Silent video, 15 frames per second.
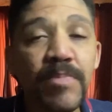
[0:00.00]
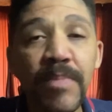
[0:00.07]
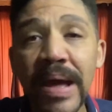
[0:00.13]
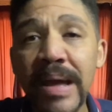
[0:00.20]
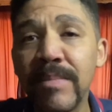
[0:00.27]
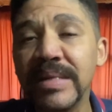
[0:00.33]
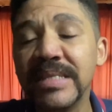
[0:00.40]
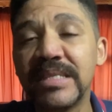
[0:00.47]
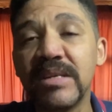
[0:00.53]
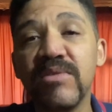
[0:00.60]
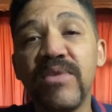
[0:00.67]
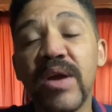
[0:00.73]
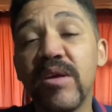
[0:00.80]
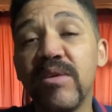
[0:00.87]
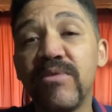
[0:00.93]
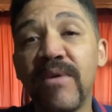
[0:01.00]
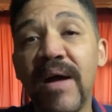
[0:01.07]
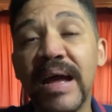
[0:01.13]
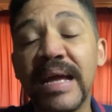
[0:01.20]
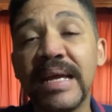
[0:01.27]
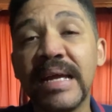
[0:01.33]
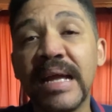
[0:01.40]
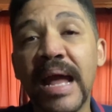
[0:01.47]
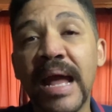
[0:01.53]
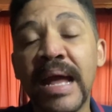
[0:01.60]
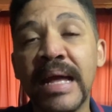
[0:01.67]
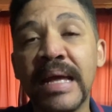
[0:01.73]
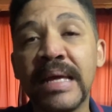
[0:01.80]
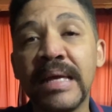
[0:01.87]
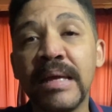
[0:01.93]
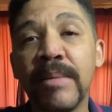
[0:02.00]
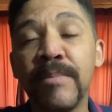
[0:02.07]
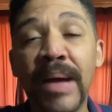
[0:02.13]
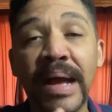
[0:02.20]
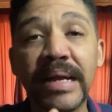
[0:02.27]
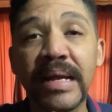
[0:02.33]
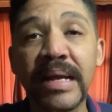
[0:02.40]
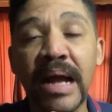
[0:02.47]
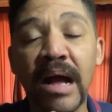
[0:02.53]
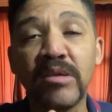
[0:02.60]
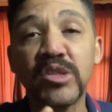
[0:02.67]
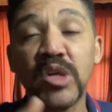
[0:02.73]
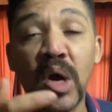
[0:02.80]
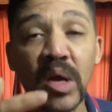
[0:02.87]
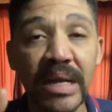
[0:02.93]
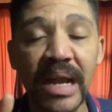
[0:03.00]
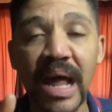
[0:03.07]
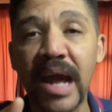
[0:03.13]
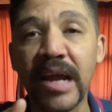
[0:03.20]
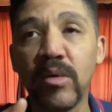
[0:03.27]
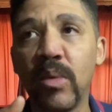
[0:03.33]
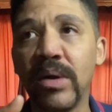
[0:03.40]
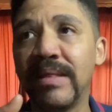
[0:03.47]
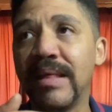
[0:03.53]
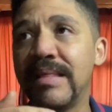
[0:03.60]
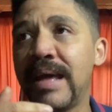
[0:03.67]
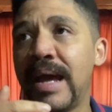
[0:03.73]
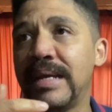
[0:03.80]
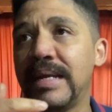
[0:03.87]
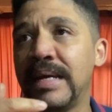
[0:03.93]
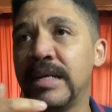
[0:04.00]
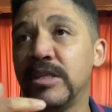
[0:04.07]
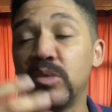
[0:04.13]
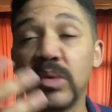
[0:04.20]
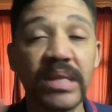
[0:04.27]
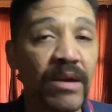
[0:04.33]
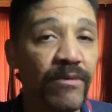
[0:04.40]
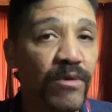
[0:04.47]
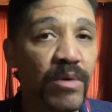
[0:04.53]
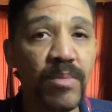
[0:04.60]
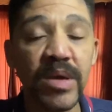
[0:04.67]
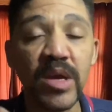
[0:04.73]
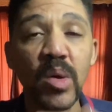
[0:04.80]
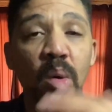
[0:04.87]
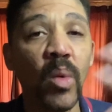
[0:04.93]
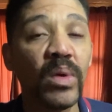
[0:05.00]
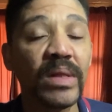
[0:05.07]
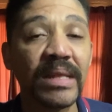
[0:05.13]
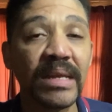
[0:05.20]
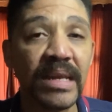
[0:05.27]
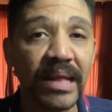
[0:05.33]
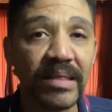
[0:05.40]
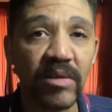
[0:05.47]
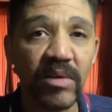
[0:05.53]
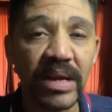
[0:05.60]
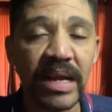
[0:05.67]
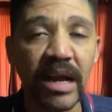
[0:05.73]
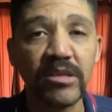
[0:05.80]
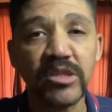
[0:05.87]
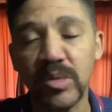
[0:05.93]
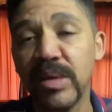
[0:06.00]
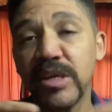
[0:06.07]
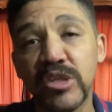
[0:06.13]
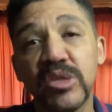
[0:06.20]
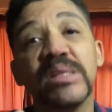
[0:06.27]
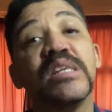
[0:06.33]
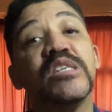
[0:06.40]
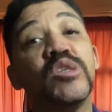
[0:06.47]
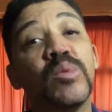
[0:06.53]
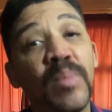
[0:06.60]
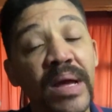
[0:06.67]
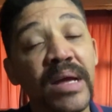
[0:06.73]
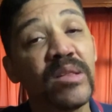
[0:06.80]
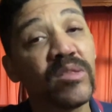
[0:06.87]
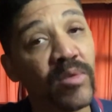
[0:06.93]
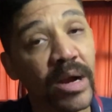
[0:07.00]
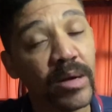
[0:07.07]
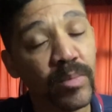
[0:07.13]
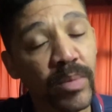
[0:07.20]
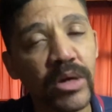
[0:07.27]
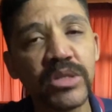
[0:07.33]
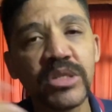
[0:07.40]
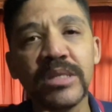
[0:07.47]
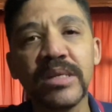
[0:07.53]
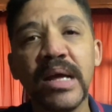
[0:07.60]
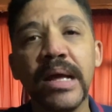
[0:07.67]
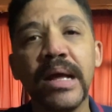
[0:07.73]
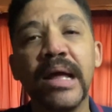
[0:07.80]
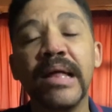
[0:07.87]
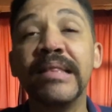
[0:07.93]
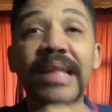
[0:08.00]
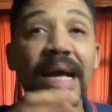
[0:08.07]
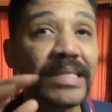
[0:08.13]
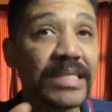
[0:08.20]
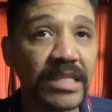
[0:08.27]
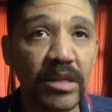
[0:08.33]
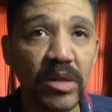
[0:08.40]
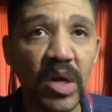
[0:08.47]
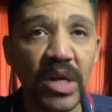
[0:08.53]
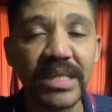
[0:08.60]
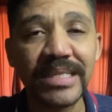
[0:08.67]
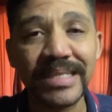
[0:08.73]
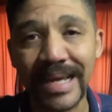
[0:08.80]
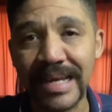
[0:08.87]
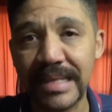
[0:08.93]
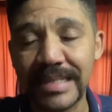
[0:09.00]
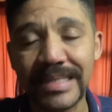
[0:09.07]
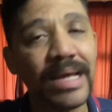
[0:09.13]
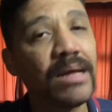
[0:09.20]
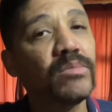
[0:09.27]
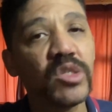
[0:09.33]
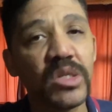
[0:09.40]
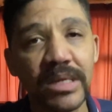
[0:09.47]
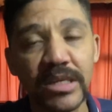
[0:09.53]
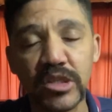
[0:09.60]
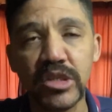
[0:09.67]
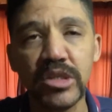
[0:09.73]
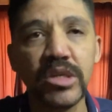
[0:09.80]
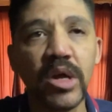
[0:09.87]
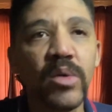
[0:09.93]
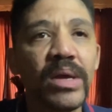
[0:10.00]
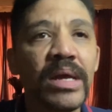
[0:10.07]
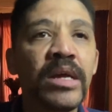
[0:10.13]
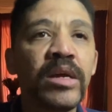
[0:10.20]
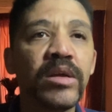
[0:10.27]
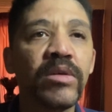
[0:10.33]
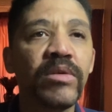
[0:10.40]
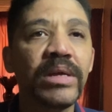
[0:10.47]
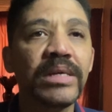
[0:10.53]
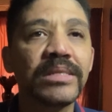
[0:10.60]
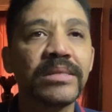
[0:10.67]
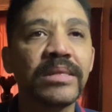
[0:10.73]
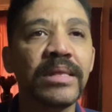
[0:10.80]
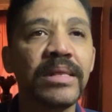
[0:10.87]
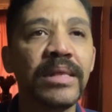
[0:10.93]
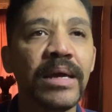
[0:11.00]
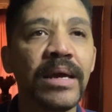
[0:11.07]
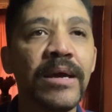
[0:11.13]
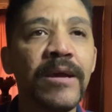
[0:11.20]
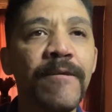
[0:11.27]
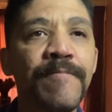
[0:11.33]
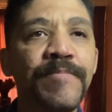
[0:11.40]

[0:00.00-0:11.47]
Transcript: payments, and verifying a bank account online, whether that is with FNB or with another account to make sure that you're paying the right person, that's still going to stay the same. So there's no increase there.